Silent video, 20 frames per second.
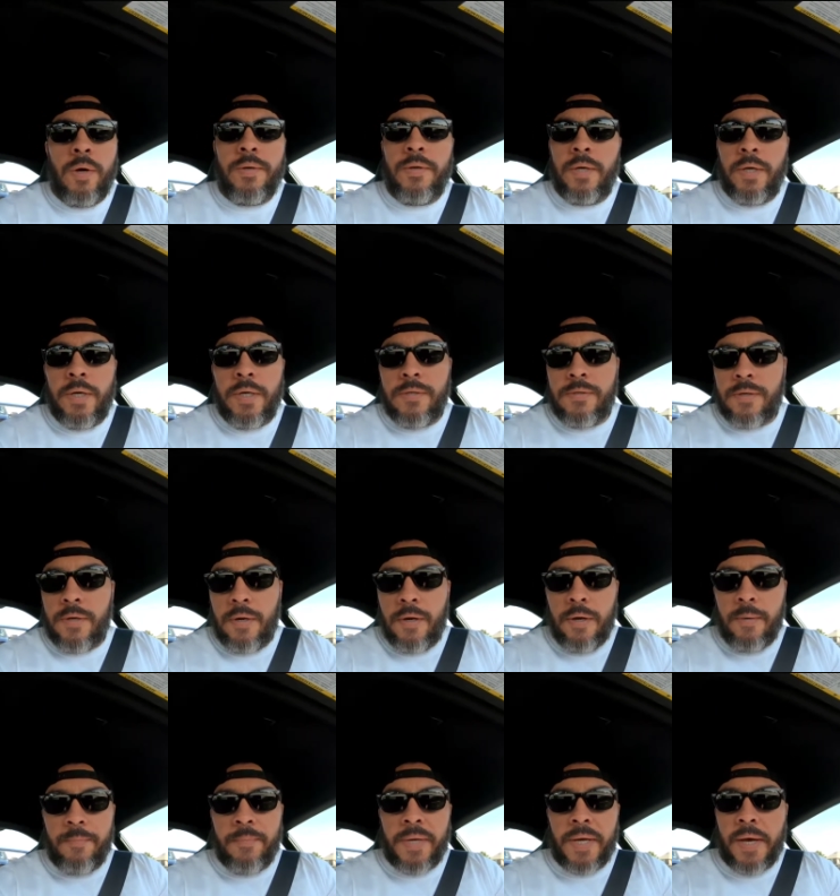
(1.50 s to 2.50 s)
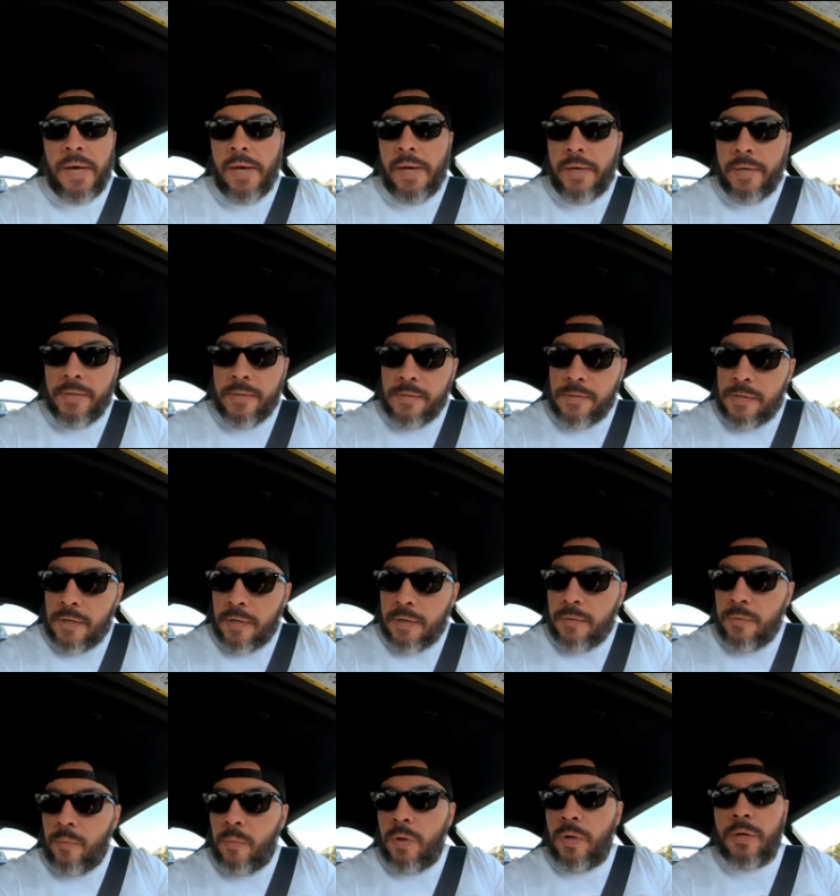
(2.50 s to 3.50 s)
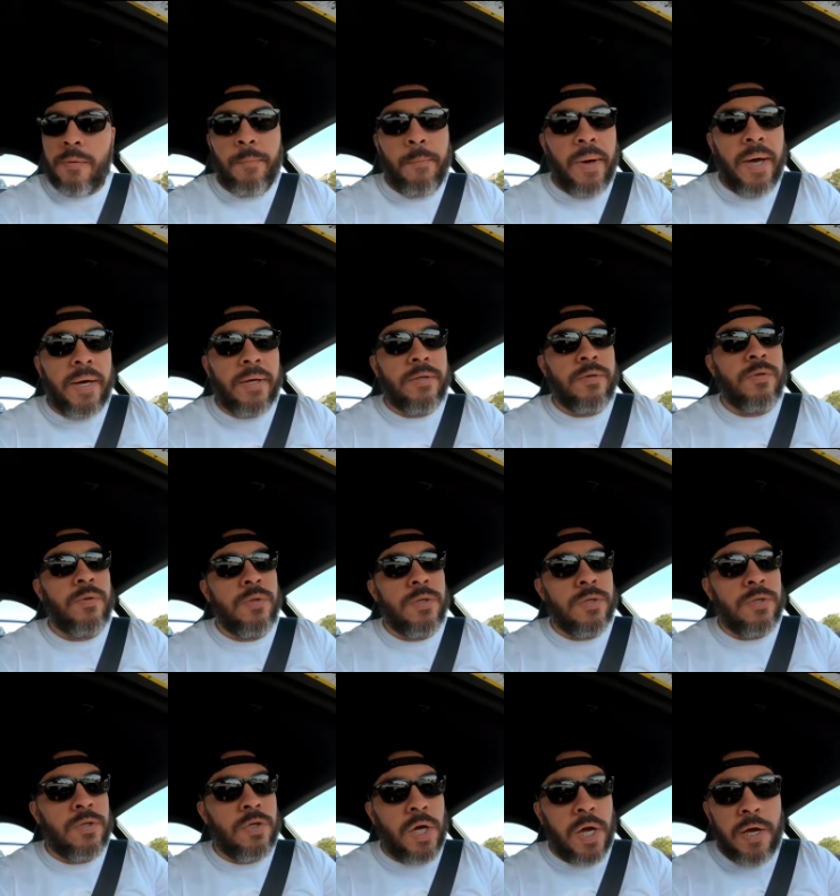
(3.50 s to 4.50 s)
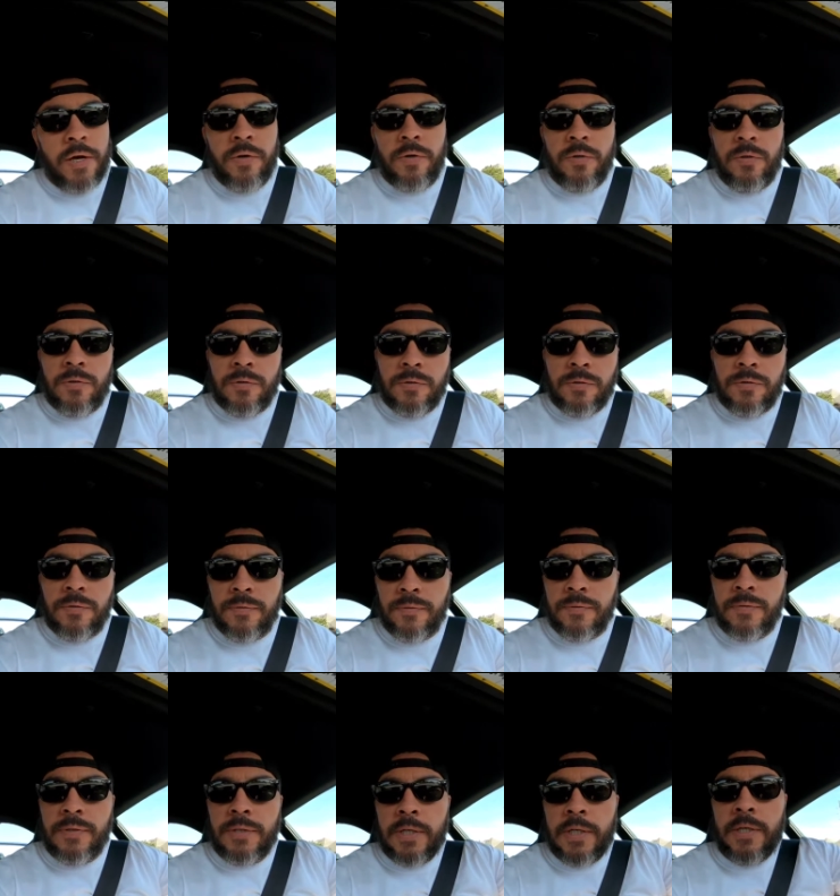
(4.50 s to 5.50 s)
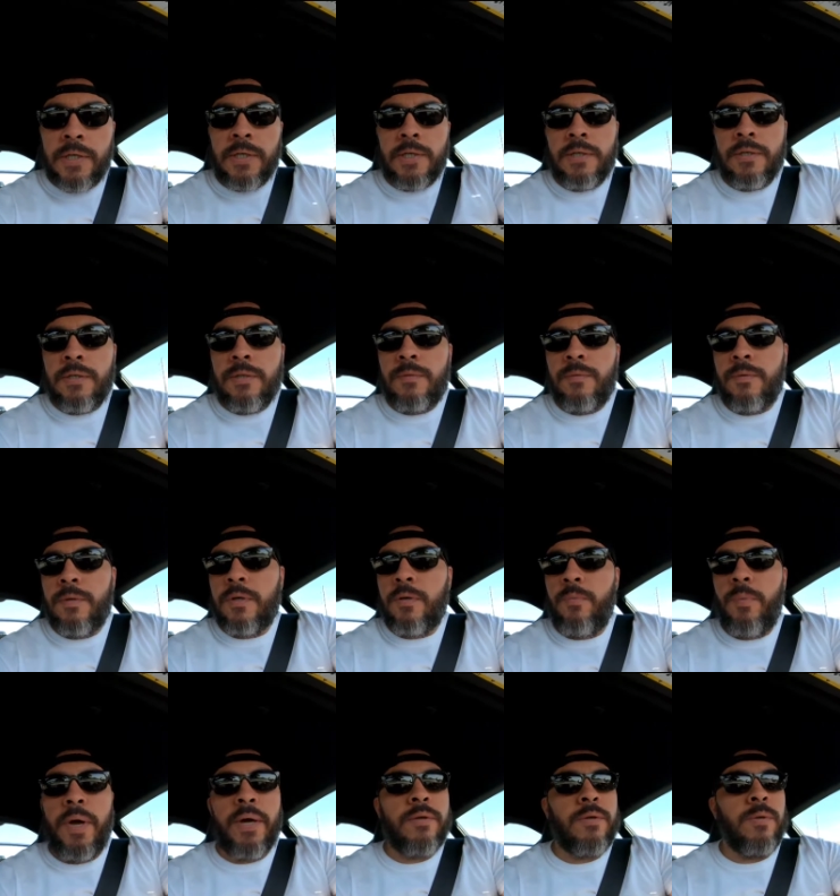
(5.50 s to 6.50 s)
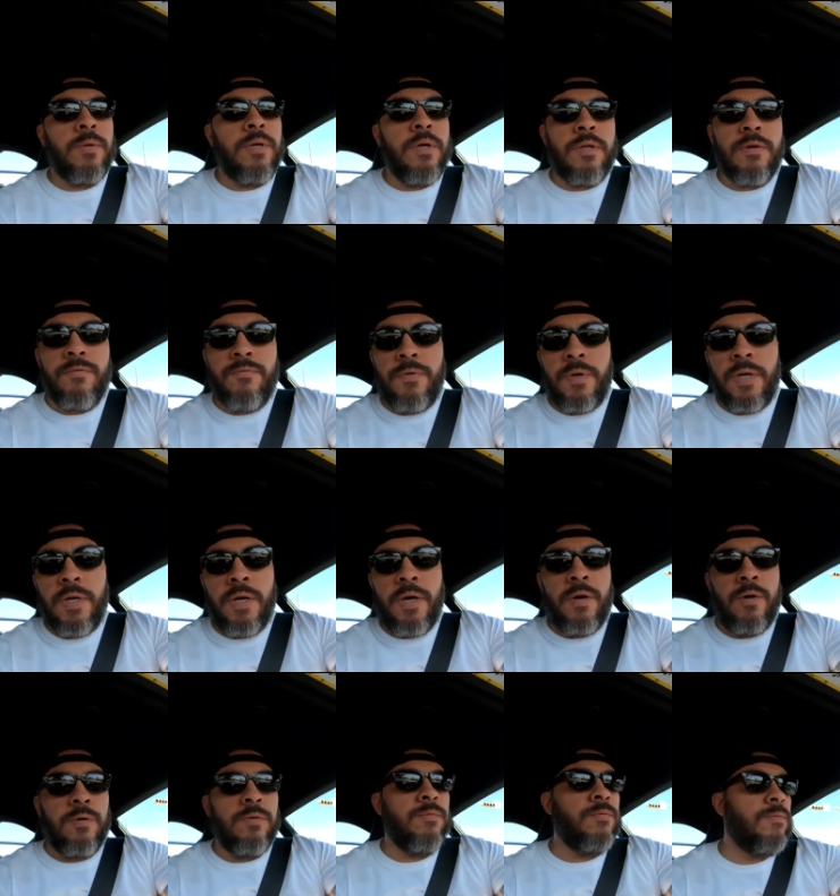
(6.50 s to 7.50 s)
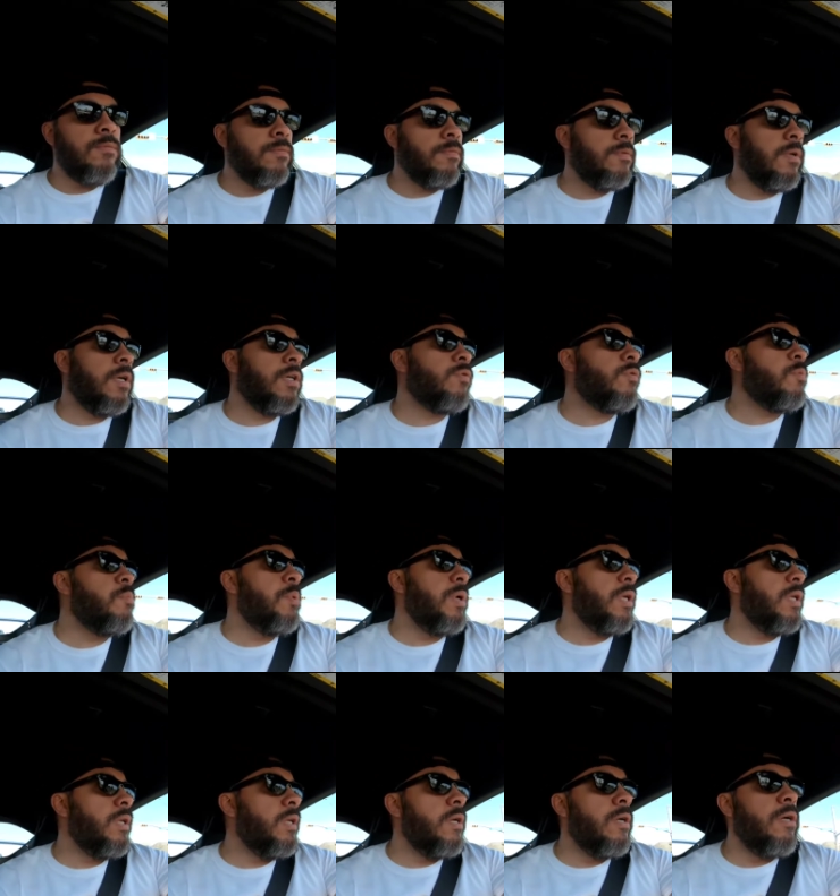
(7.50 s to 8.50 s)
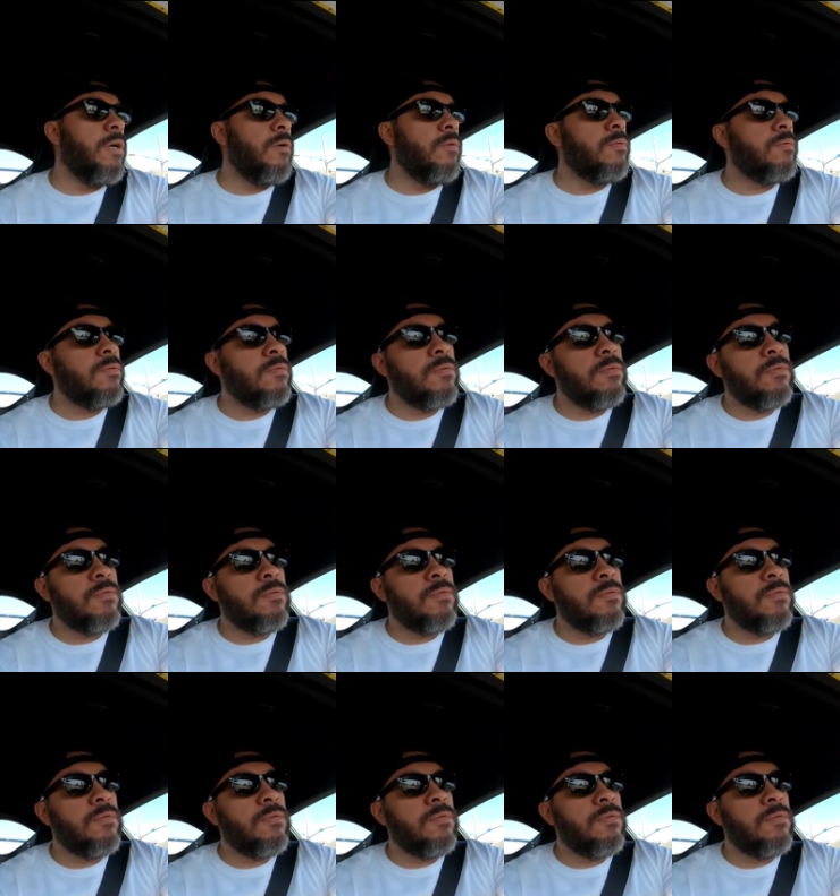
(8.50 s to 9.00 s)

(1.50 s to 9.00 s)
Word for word: what is up guys welcome back to the channel welcome back to another video thanks for being here